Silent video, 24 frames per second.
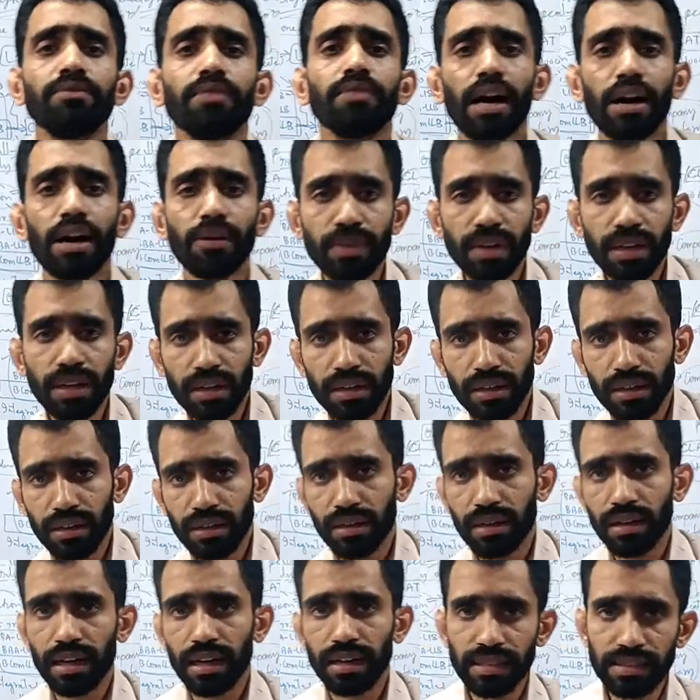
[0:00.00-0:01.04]

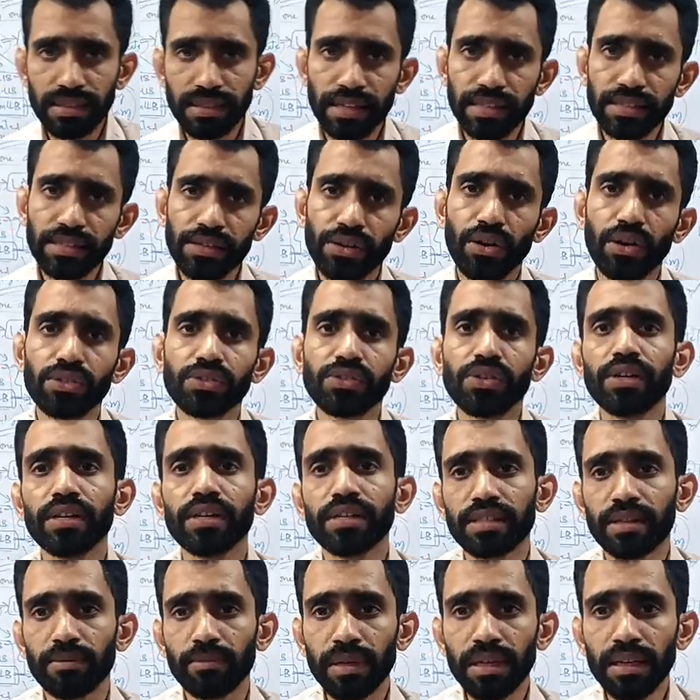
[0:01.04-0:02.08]
after understanding the Constituent
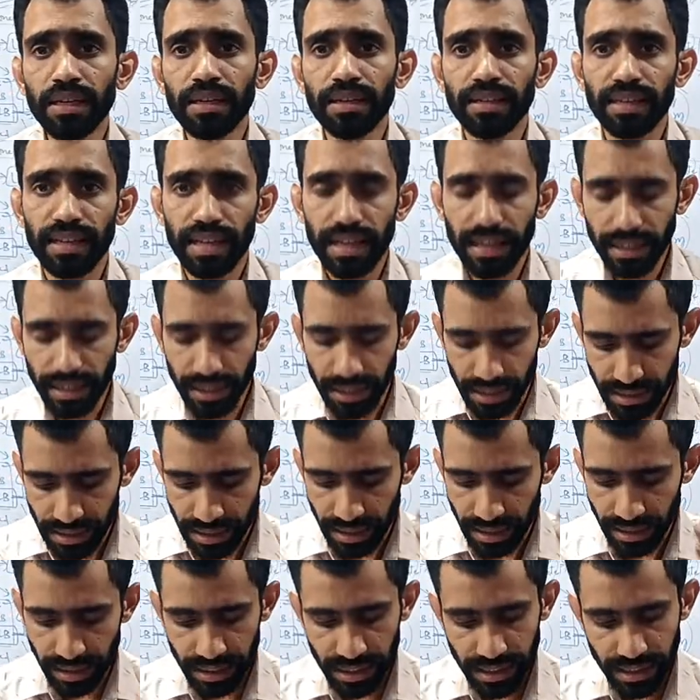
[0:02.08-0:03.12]
Assembly, let us
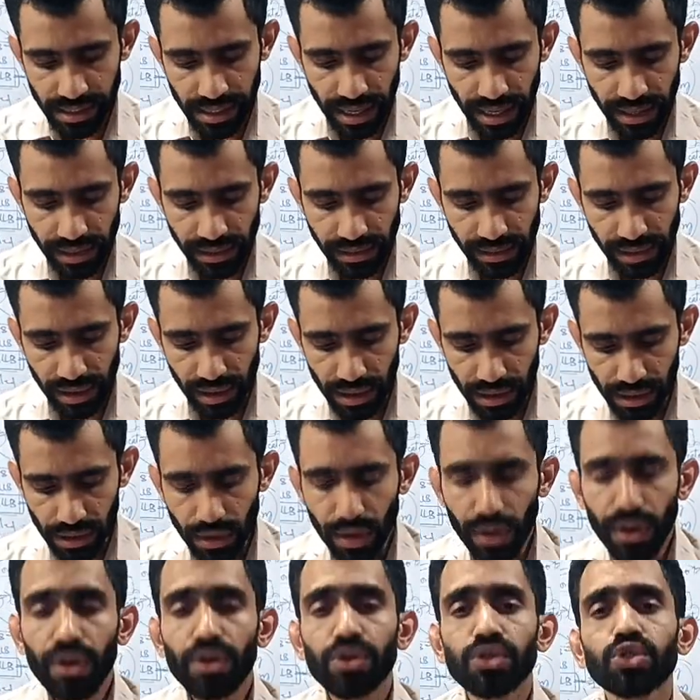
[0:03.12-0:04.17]
understand
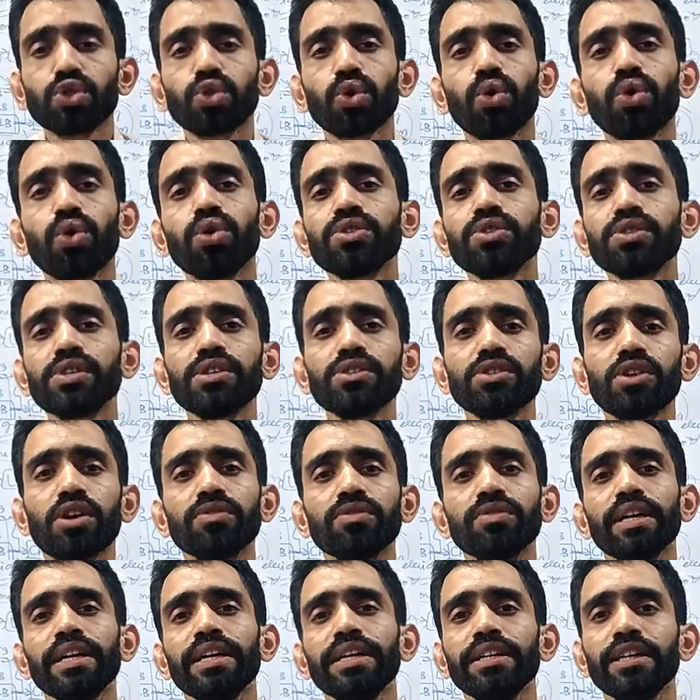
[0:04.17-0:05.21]
the sources of
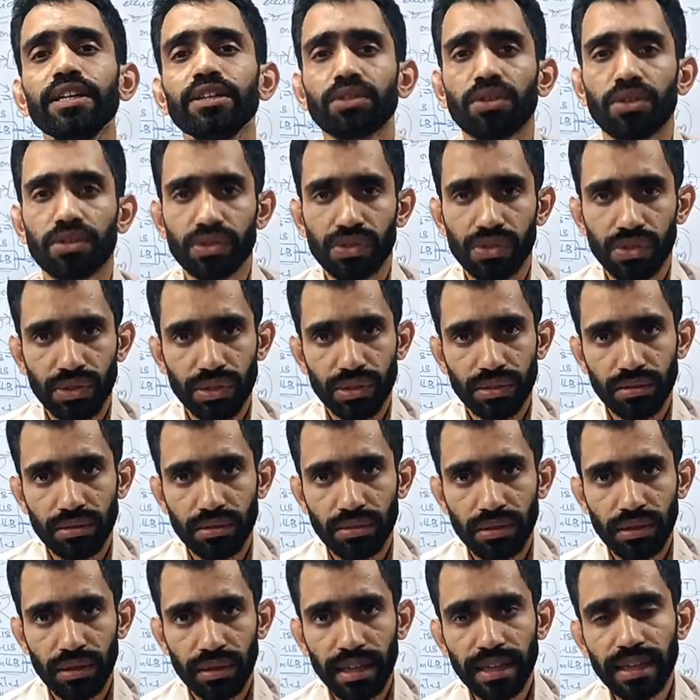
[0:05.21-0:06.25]
the Indian Constitution.
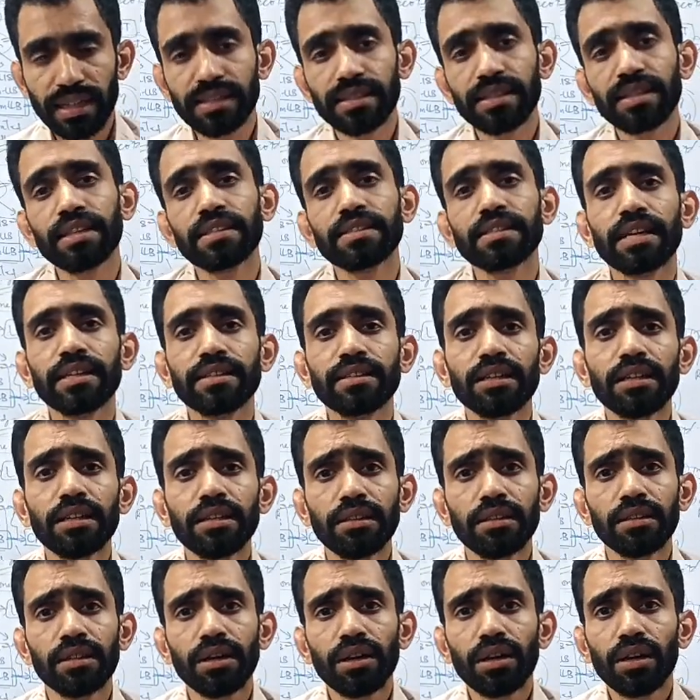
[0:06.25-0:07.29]
Let us understand
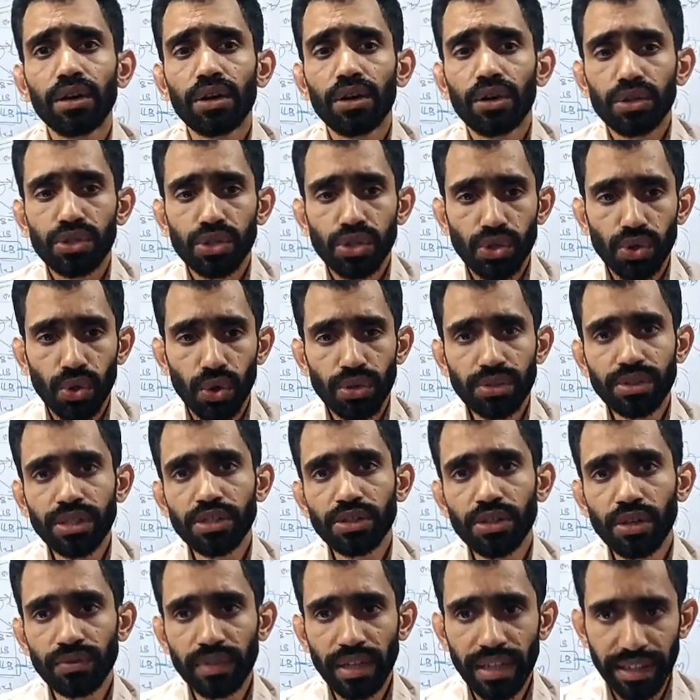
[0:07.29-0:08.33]
the sources
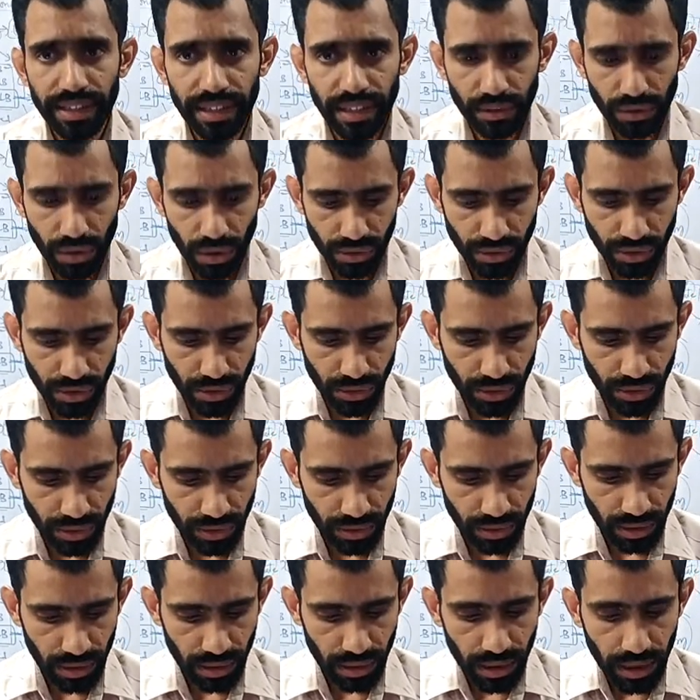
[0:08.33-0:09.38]
of the Indian Constitution.
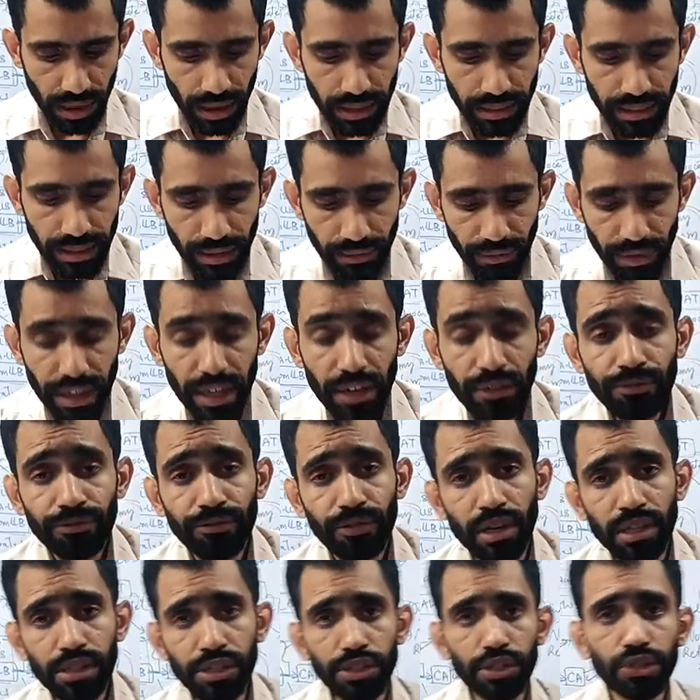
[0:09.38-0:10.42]
The very
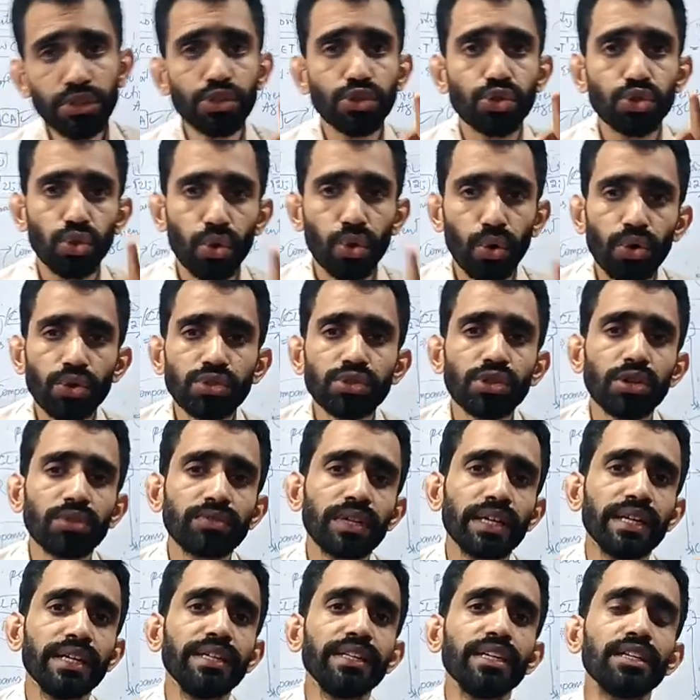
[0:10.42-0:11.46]
first source of
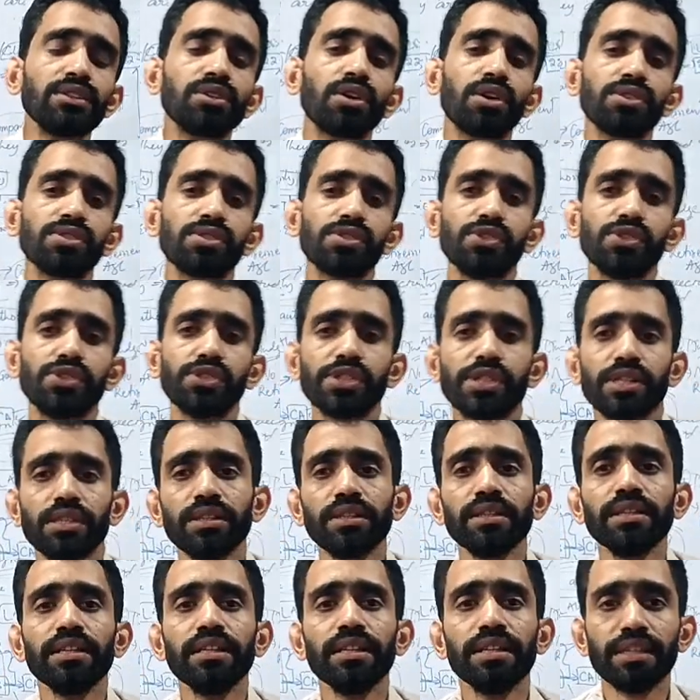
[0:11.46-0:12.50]
the Indian
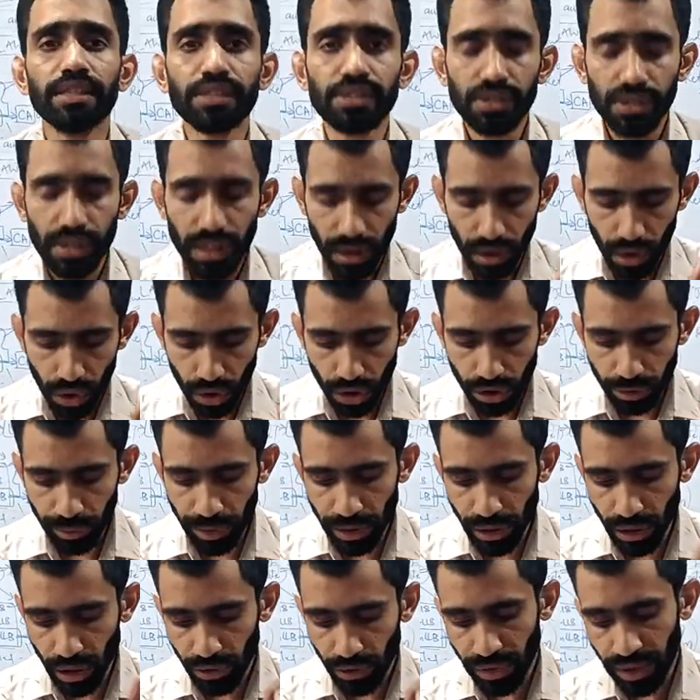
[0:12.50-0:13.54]
Constitution is the
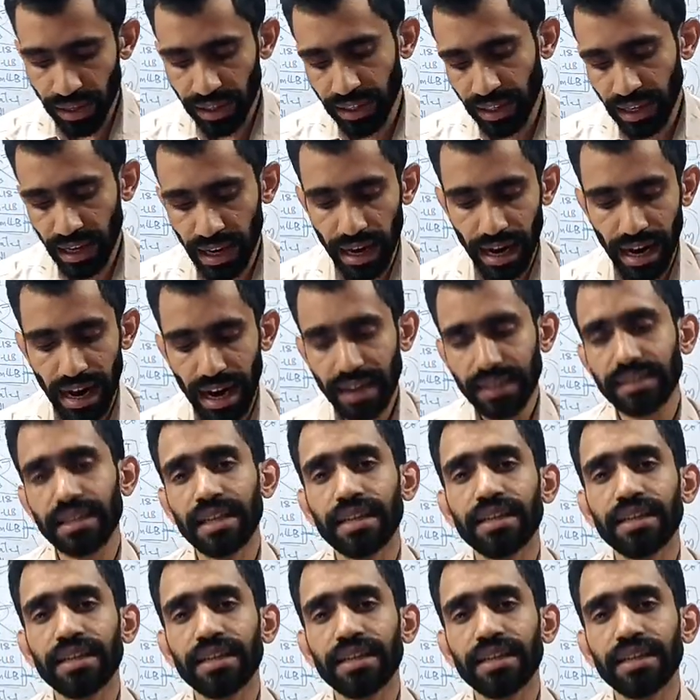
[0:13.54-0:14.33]
Government of India Act